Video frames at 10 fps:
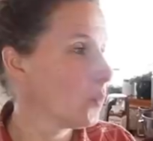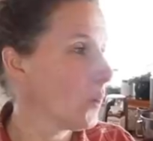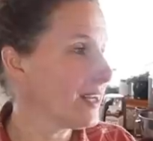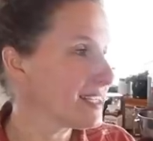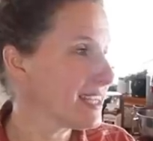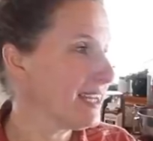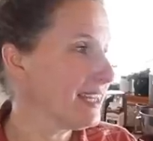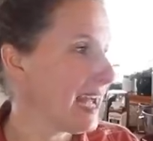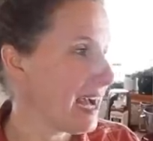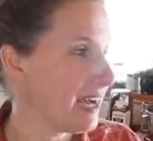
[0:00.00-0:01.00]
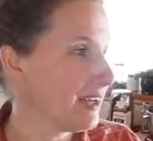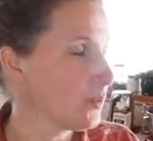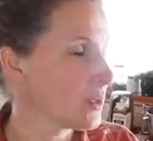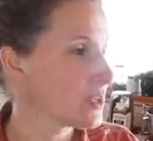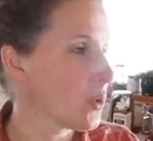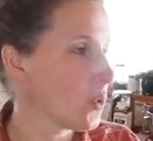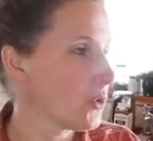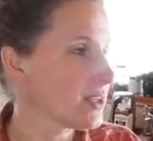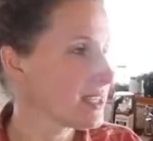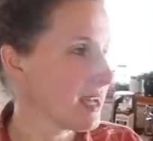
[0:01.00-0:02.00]
What it said in the ad was
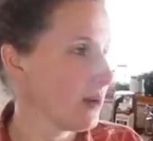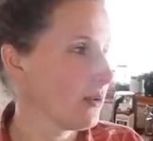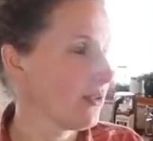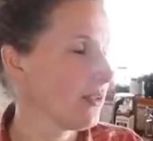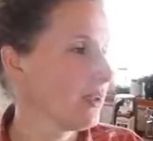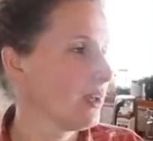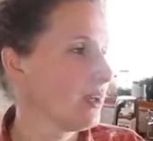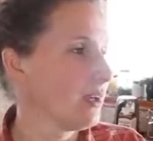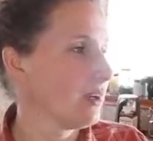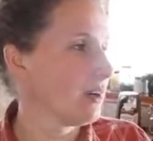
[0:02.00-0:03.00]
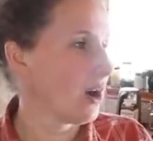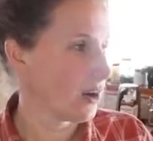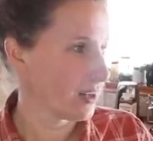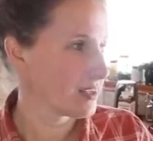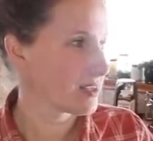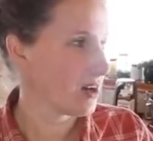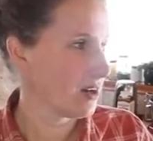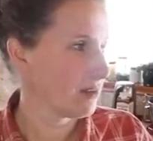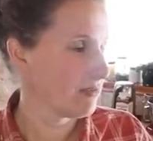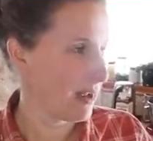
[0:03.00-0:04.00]
Old South
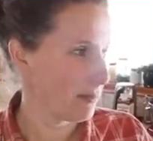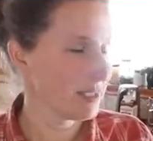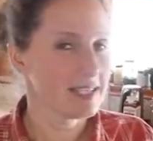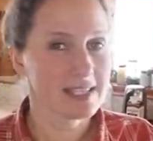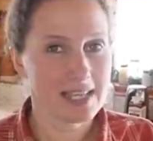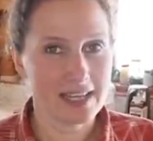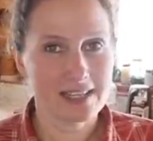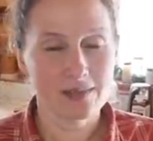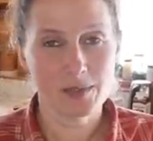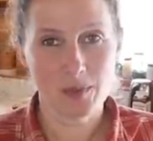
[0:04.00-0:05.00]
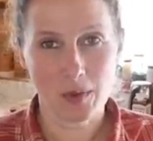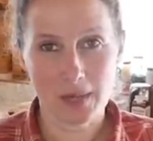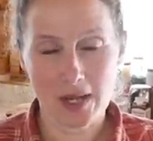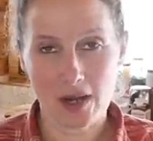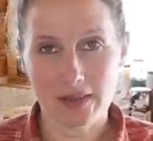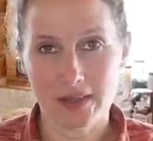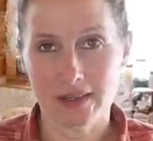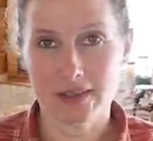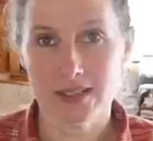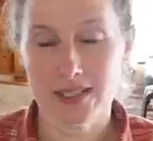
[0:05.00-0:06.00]
Arkansas Family Estate was where we got
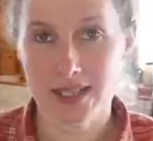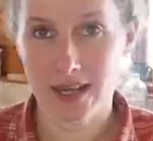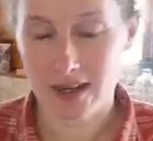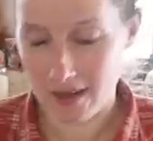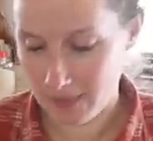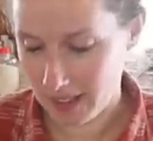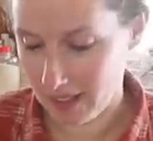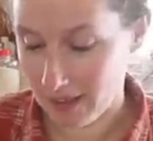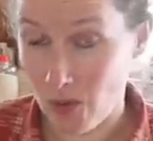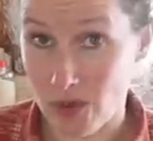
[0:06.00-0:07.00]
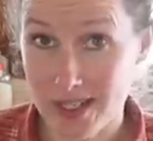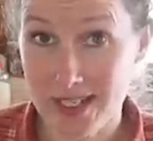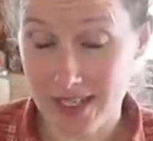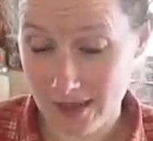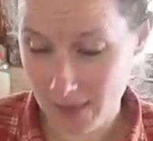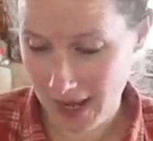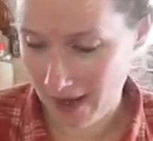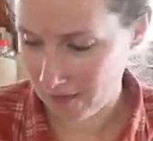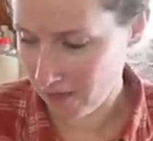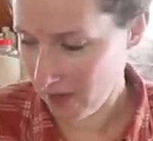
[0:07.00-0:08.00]
the, um, the corn stick
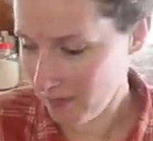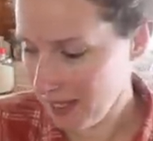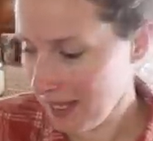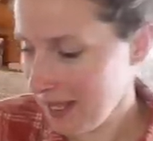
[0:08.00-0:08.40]
pan from.